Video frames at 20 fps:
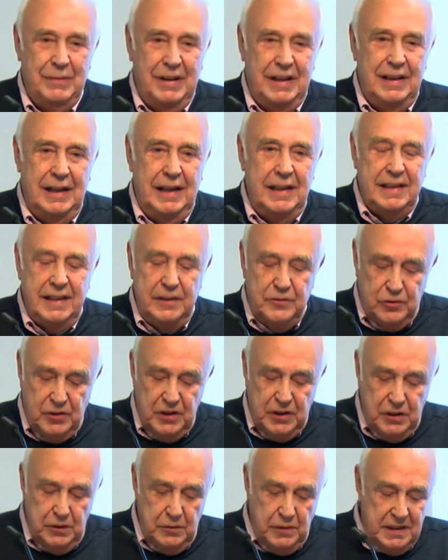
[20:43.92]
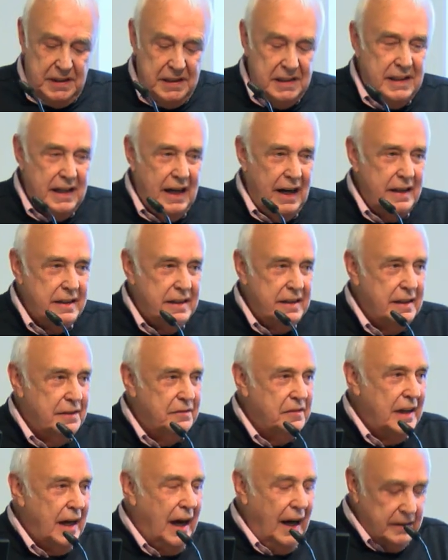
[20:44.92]
It introduces the idea
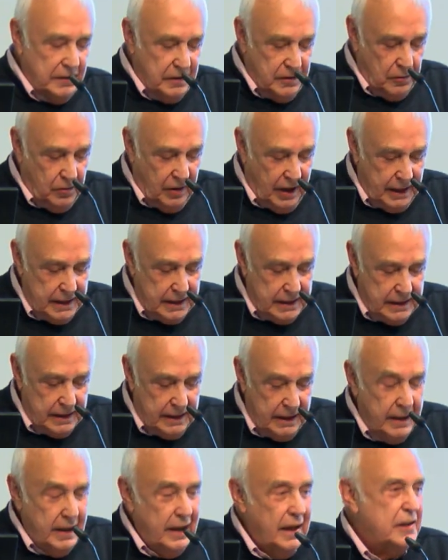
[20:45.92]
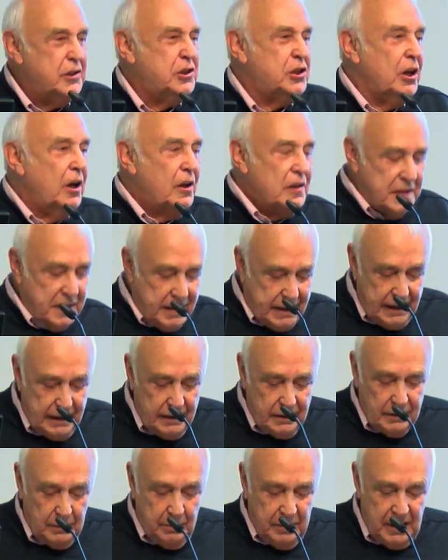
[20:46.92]
of the underwriter. And Charles
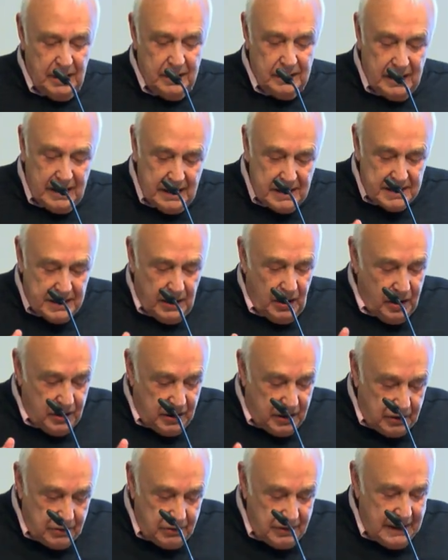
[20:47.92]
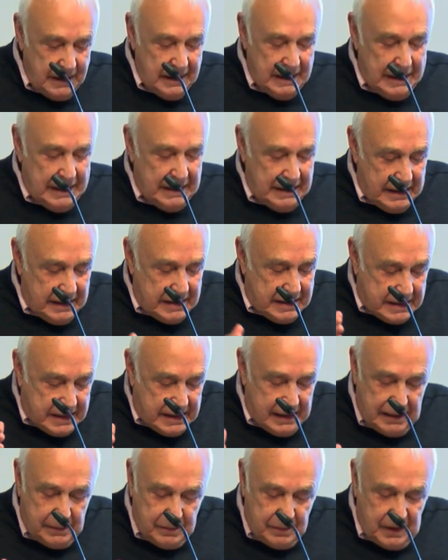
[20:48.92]
Kindleberger has argued that
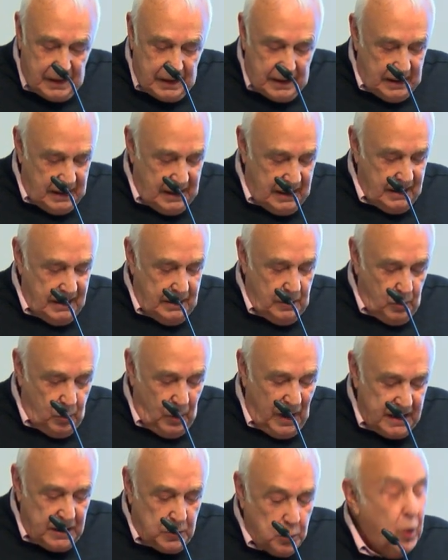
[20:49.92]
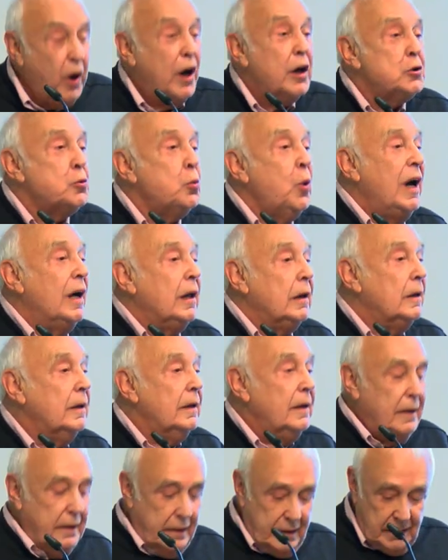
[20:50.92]
when it worked
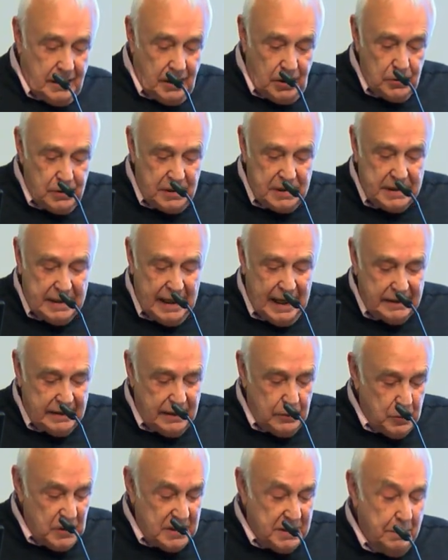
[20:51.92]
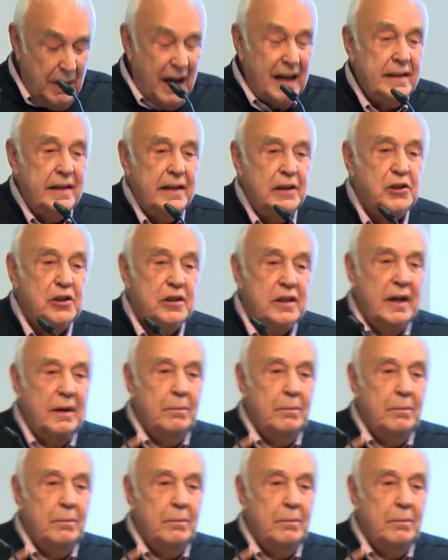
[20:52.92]
well, the gold standard was managed